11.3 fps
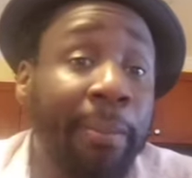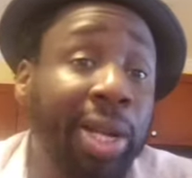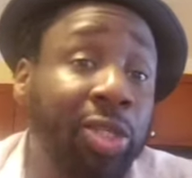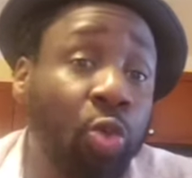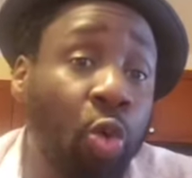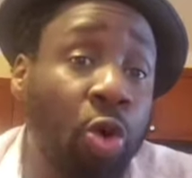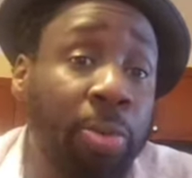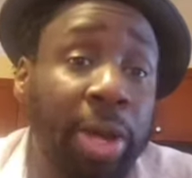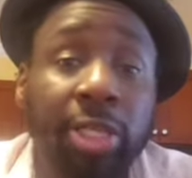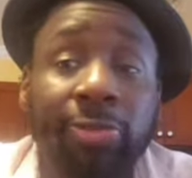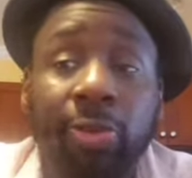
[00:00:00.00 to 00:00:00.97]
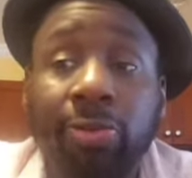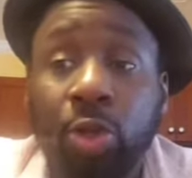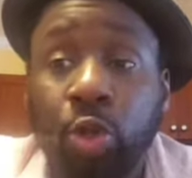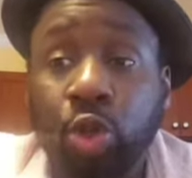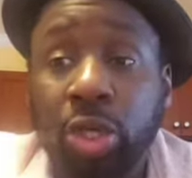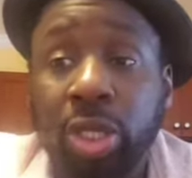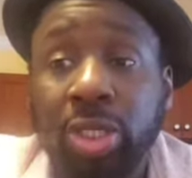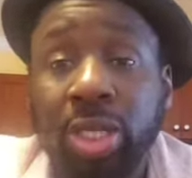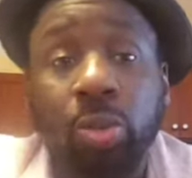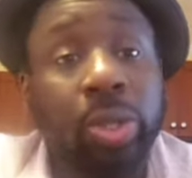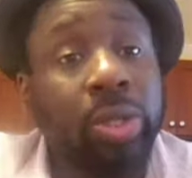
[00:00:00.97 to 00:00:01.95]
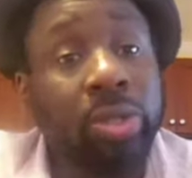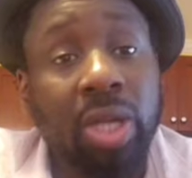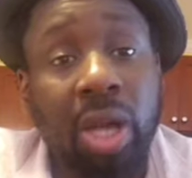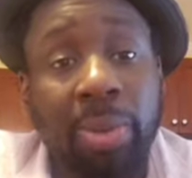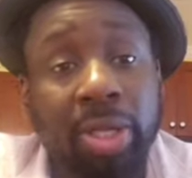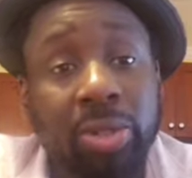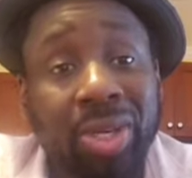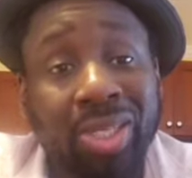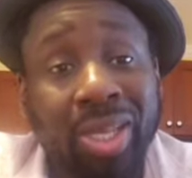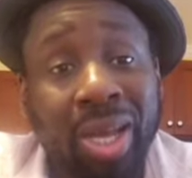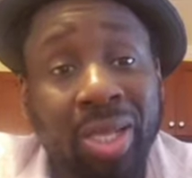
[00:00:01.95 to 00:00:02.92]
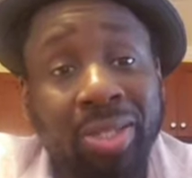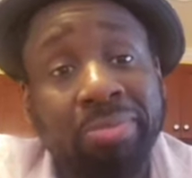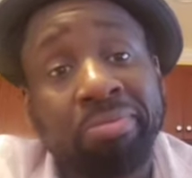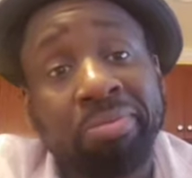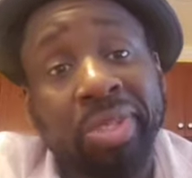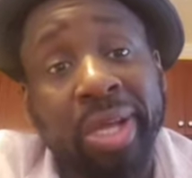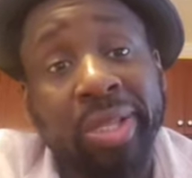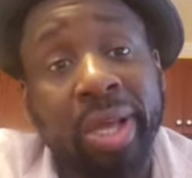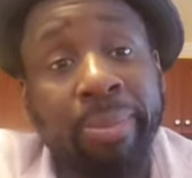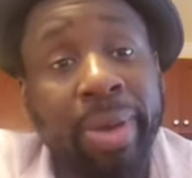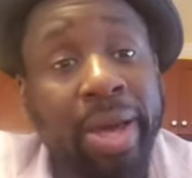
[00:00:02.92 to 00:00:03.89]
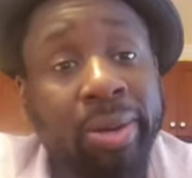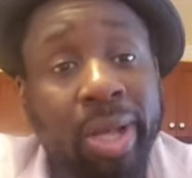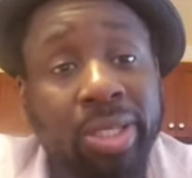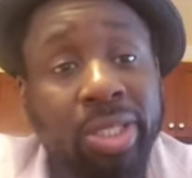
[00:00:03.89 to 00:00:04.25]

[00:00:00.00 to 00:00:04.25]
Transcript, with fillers: But it's warm and it's full of nutrients and winter's coming. So he decides it's not that bad.